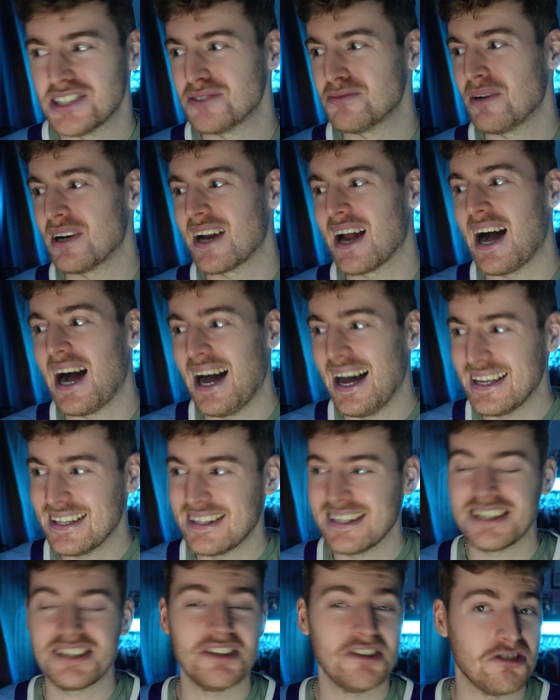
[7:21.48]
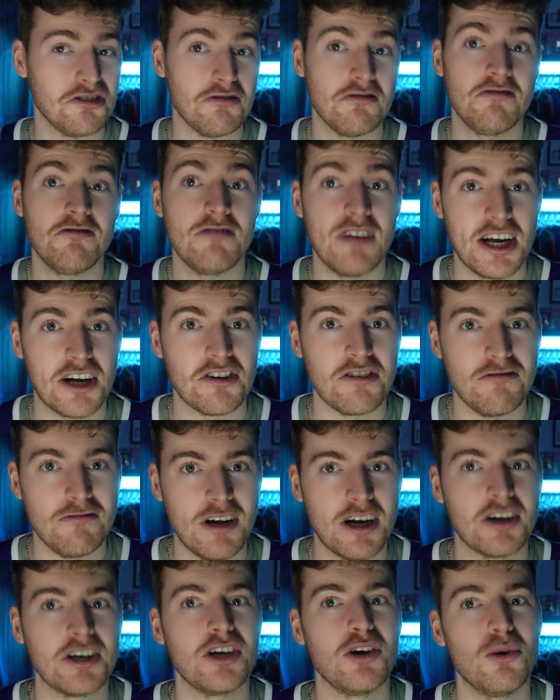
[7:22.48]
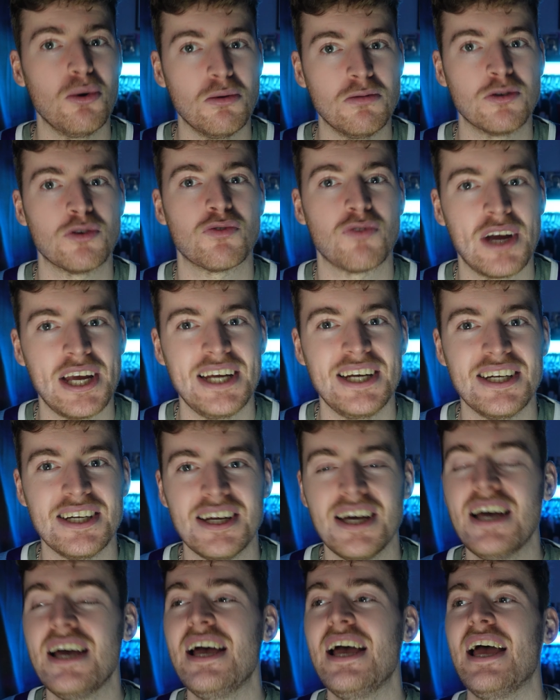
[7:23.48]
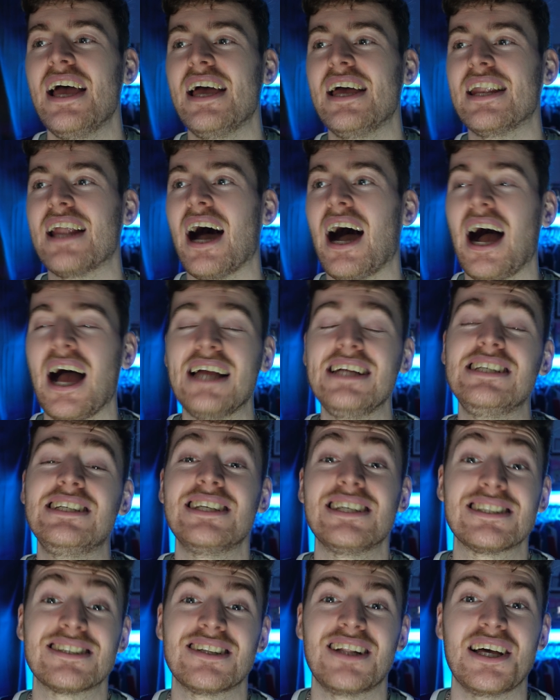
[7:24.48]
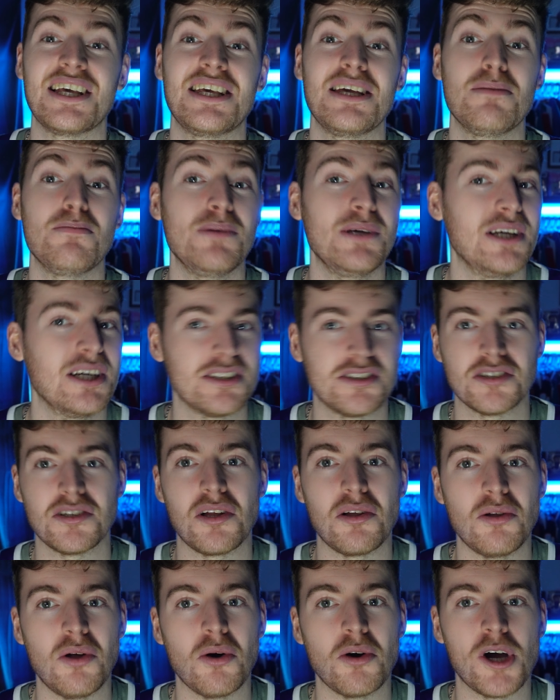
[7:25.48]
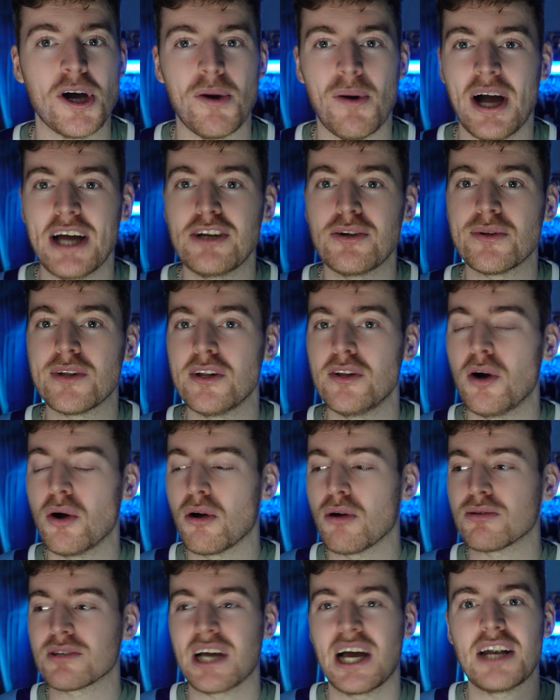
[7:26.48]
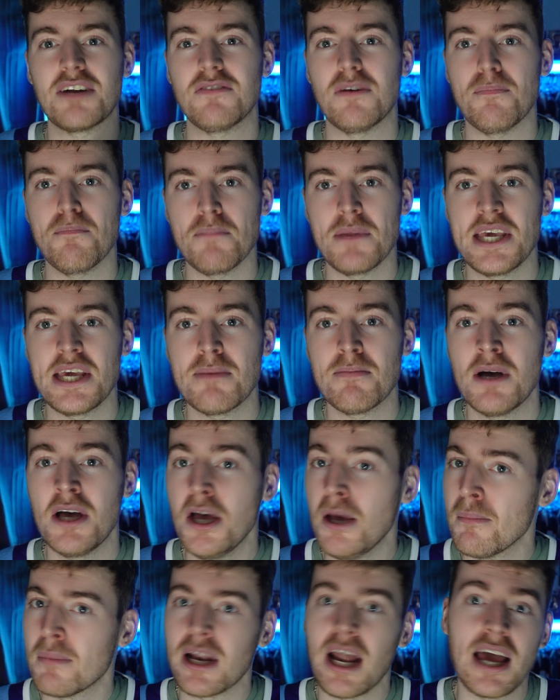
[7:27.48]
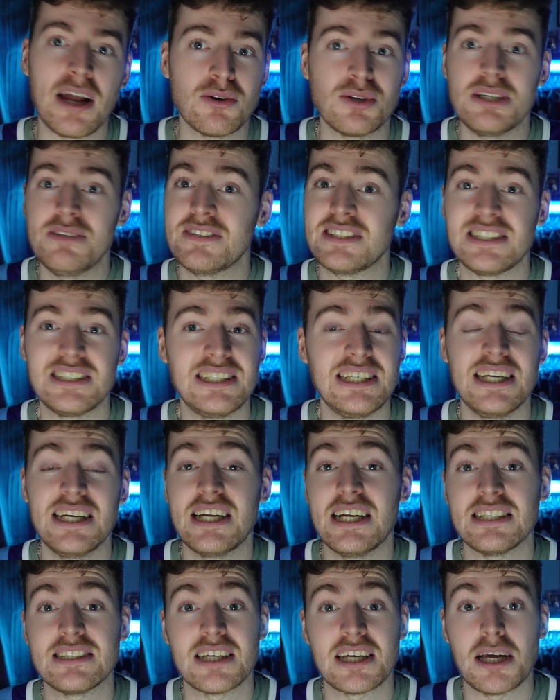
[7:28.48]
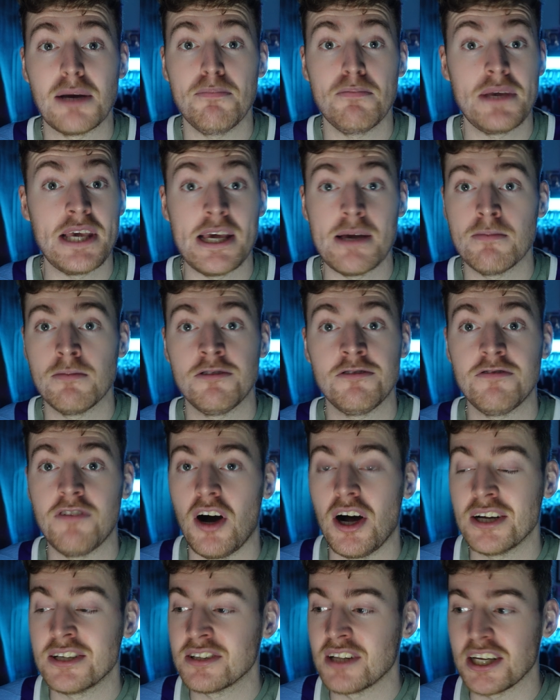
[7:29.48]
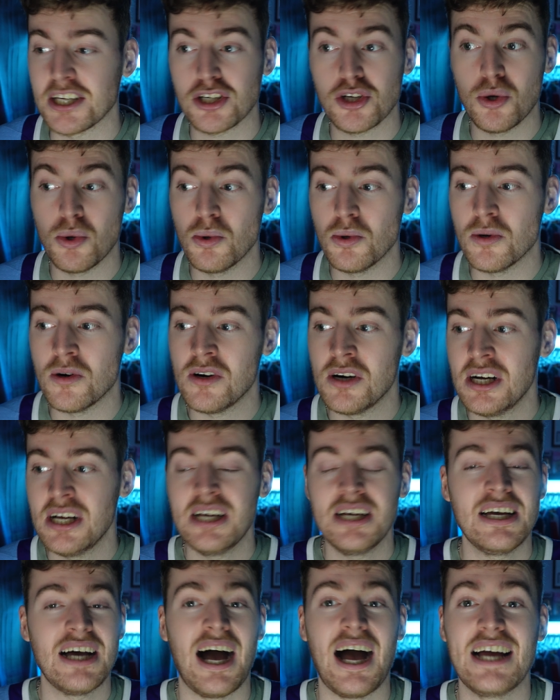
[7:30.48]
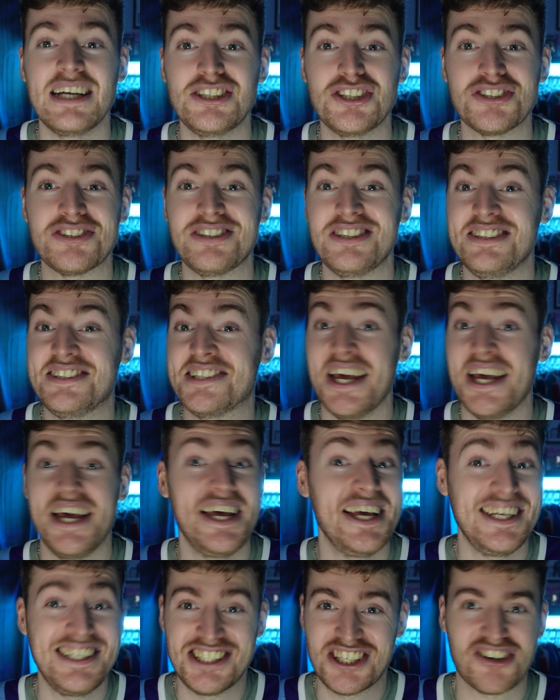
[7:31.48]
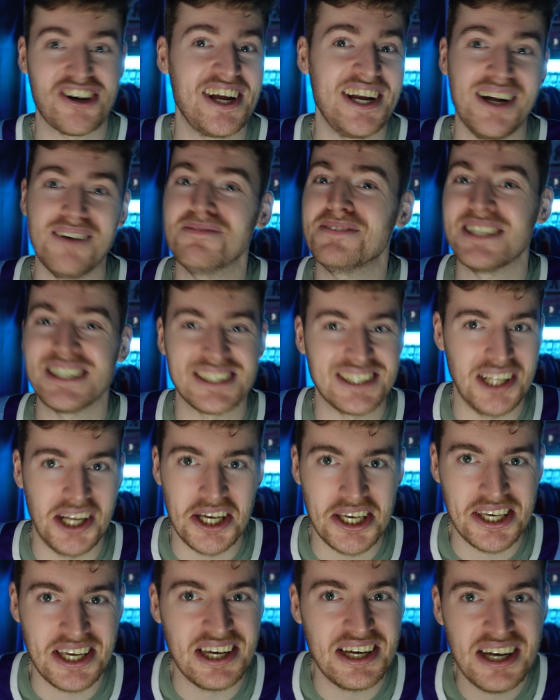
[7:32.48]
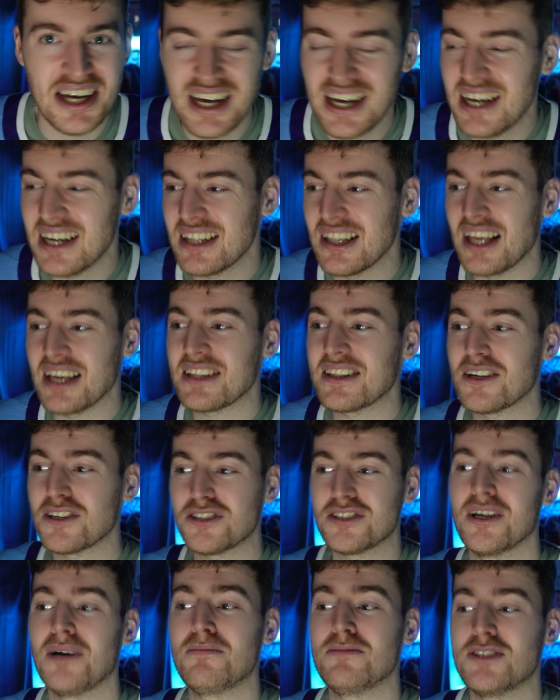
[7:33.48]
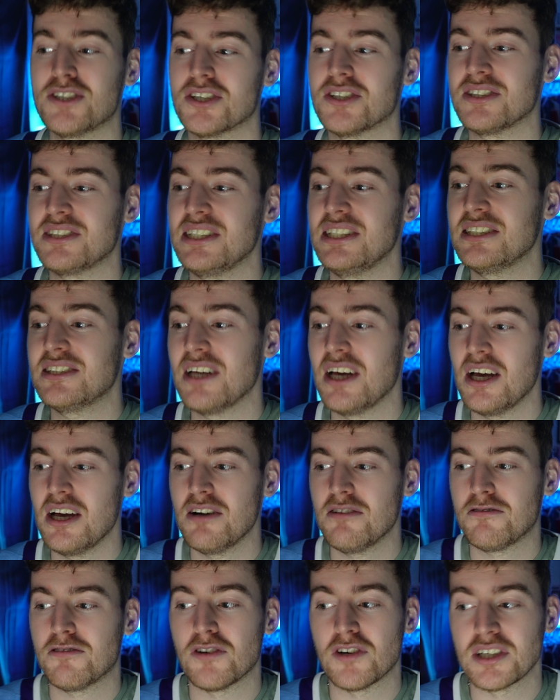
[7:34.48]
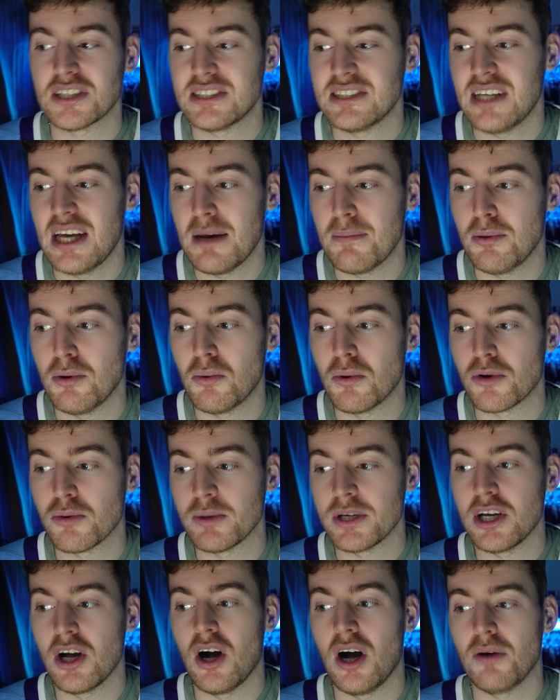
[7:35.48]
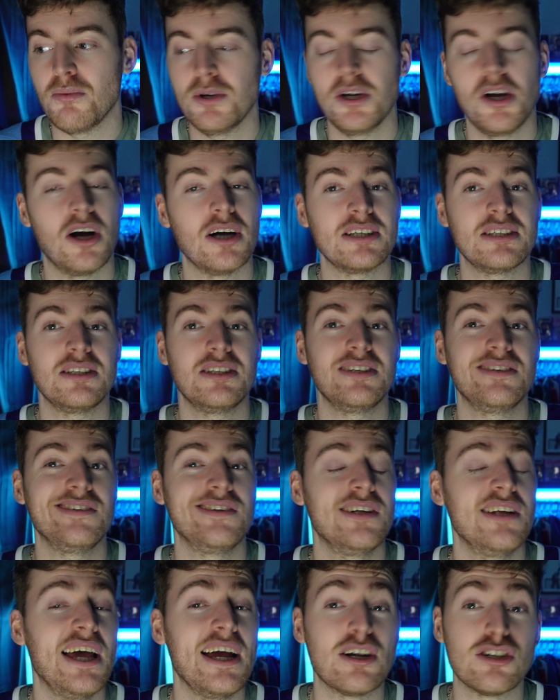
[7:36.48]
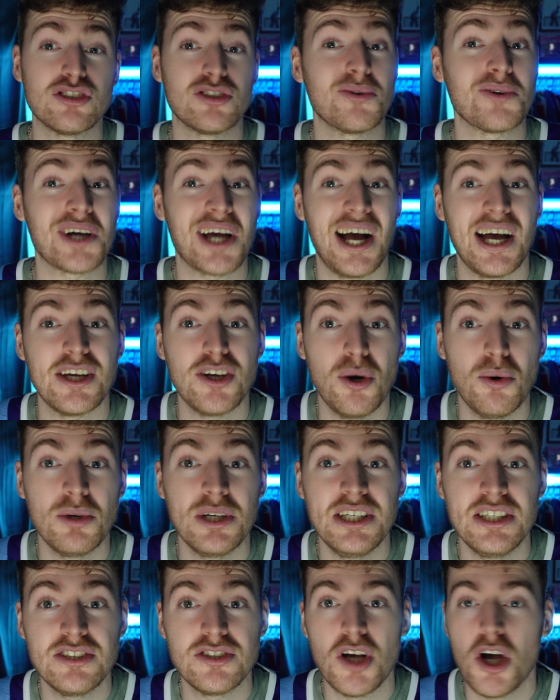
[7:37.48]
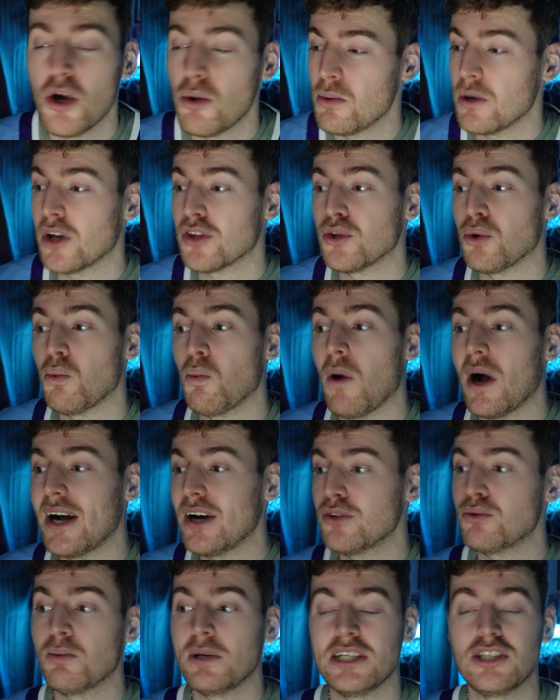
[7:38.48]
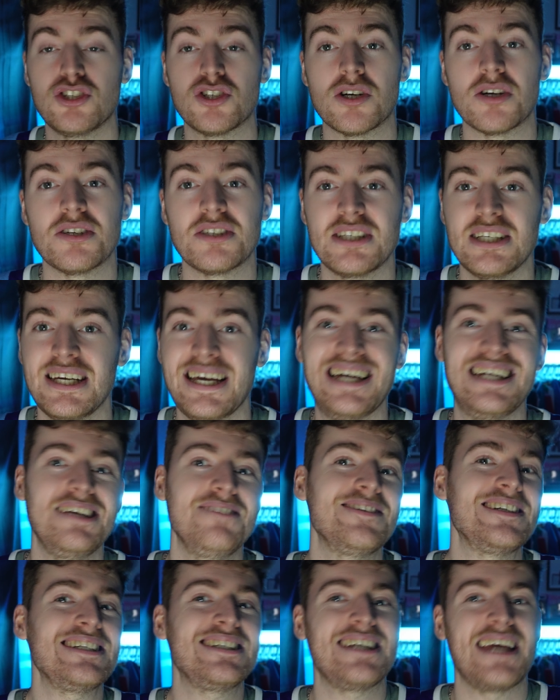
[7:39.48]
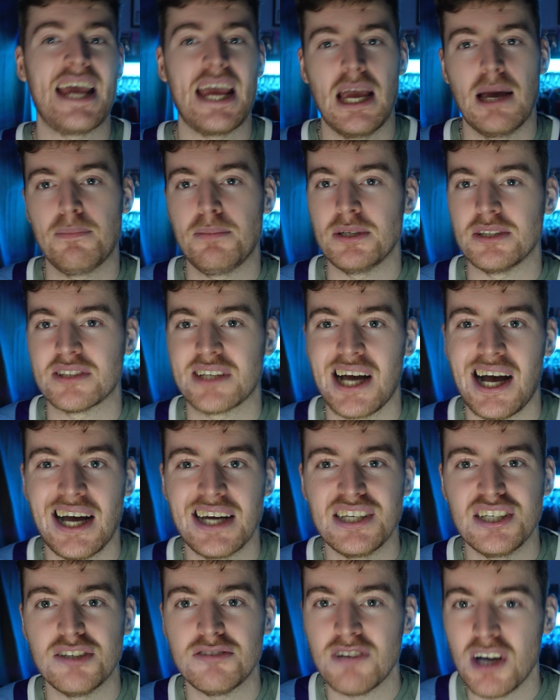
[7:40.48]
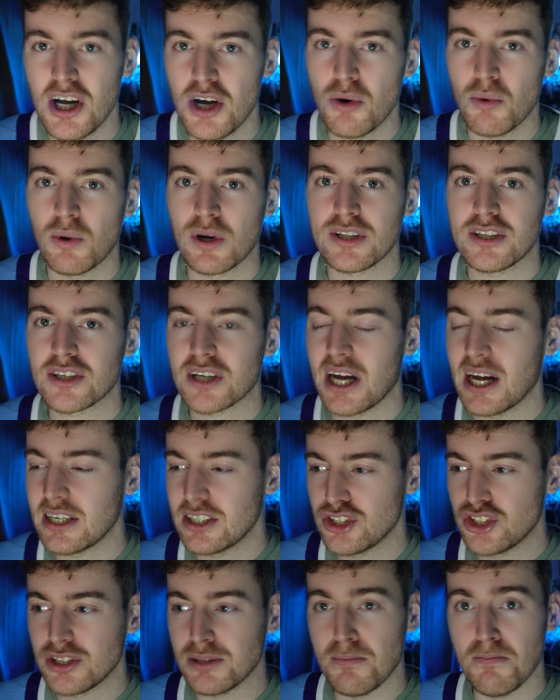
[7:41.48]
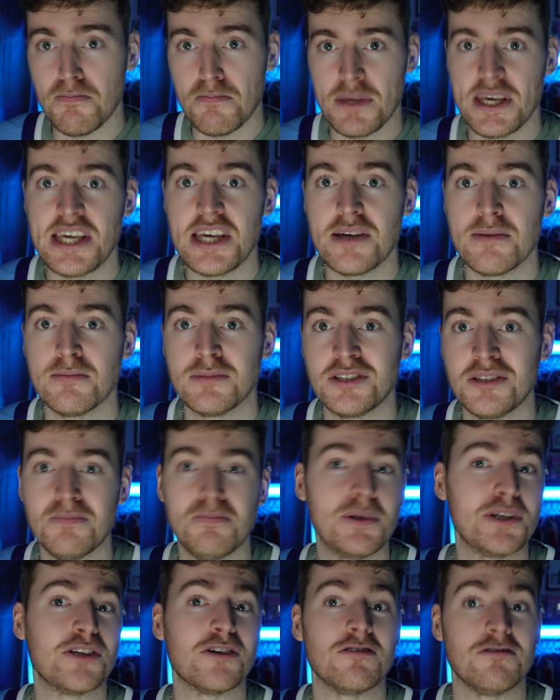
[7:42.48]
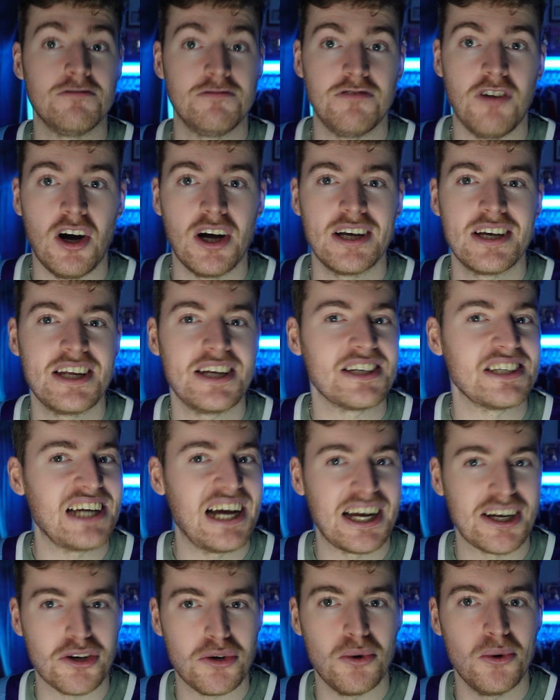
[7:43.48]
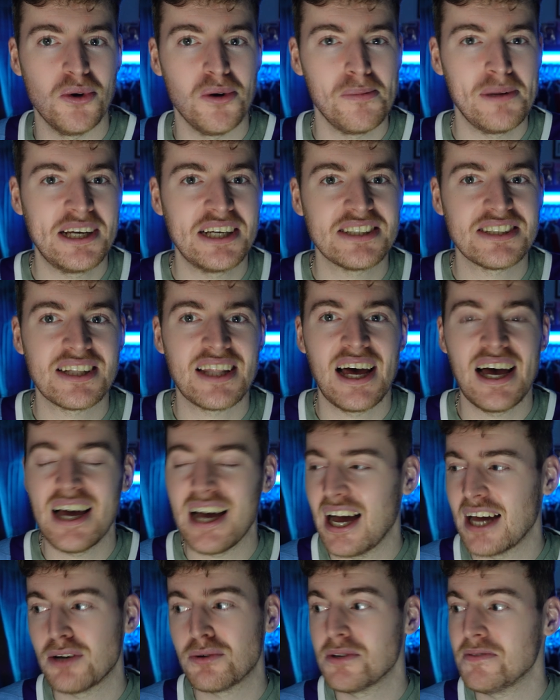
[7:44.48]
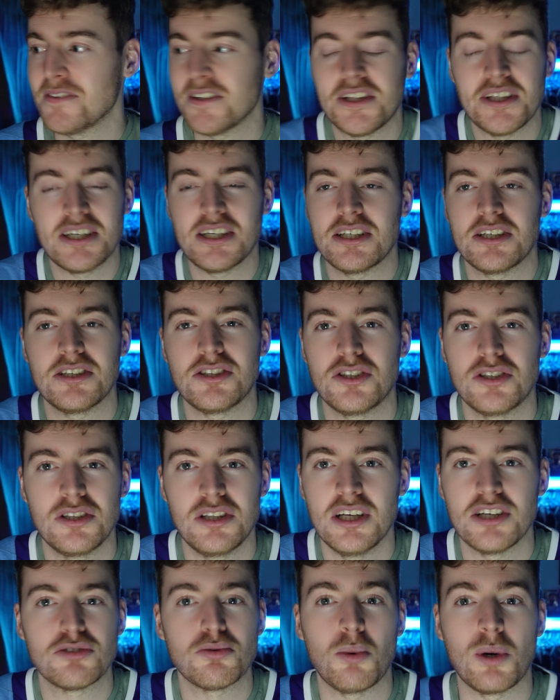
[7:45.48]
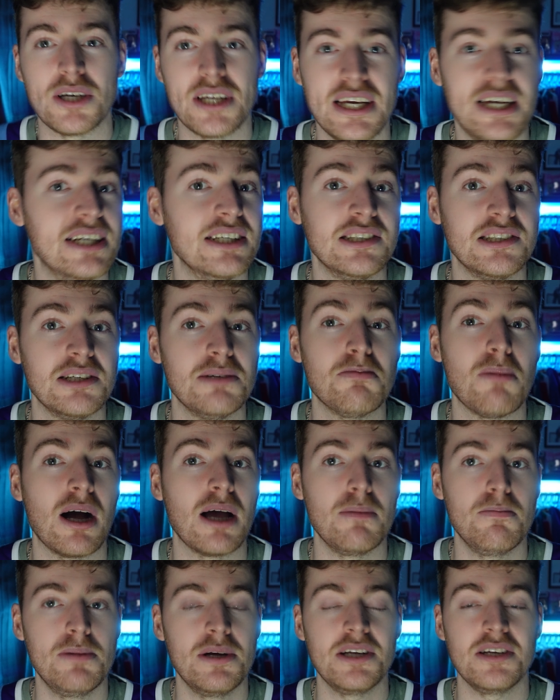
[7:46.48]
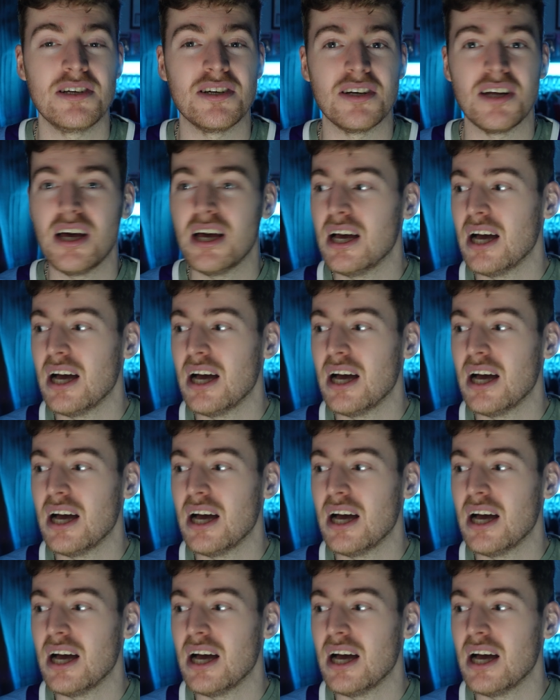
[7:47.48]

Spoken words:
is one I think is very, very overrated, and I dislike it because of the logo. I know the logo is kind of a meme, but I don't even see it as like a meme, fun, like cool. I just straight up dislike it. Like, there's some jerseys, for example, what do we got? We got Arizona Coyotes, we got the Wild Wing jersey, and even Tampa's kind of, where they're kind of just memes, but they're fun and kind of cool because of that. I don't even think this one is, in my opinion.